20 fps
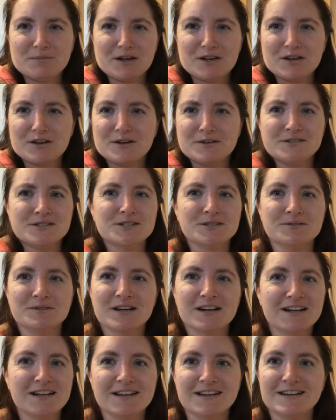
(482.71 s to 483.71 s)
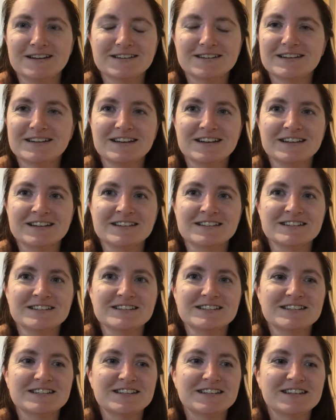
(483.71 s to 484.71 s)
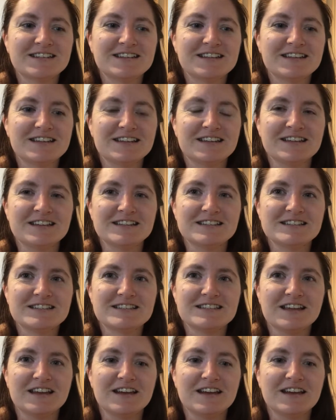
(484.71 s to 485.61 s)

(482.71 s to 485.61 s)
go-to colour, and it's